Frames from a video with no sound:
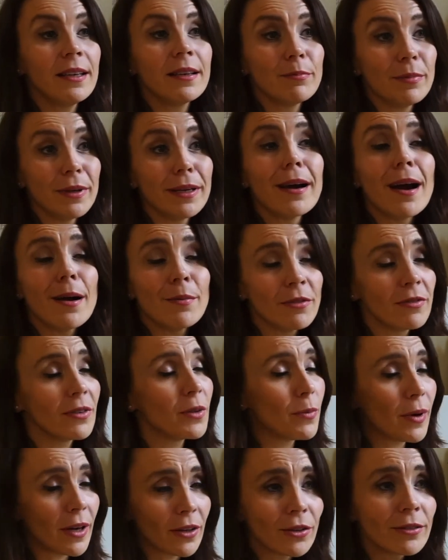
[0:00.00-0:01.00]
become even
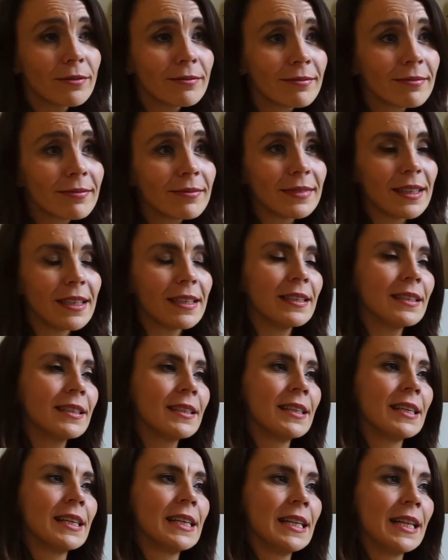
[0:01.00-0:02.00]
better.
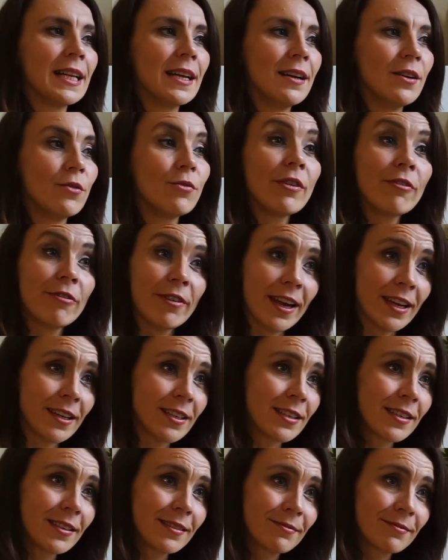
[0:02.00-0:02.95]
Reflect,